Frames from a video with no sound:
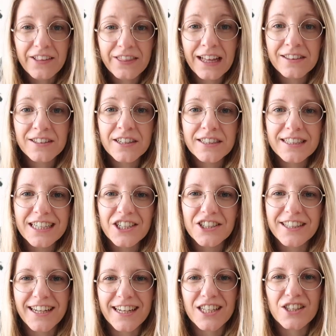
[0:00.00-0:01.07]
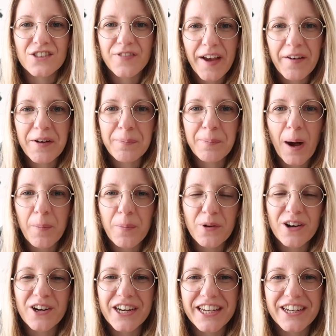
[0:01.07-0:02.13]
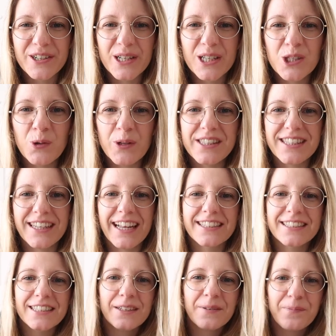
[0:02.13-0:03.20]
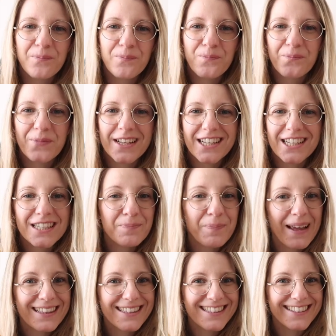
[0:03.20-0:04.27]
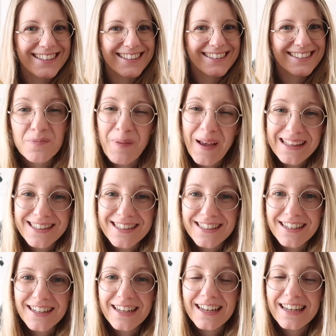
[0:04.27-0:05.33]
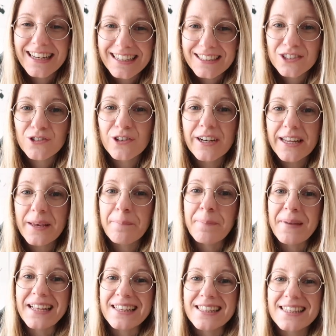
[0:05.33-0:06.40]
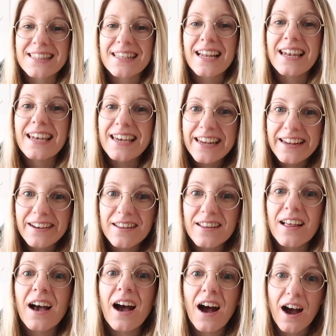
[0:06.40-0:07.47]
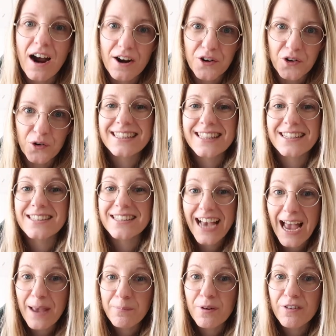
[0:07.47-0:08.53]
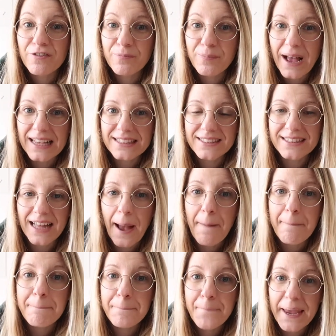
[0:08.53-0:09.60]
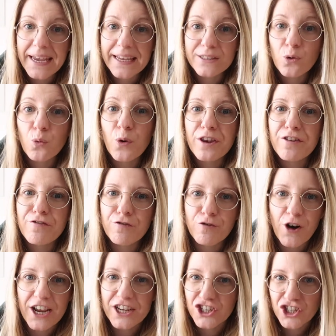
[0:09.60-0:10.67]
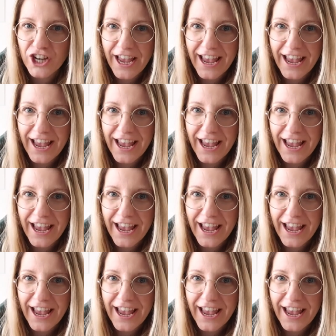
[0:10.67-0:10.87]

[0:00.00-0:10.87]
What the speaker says: Another dish that is very popular here in Switzerland, Spätzle. Spätzle literally means little harrow. It's a type of pasta made with fresh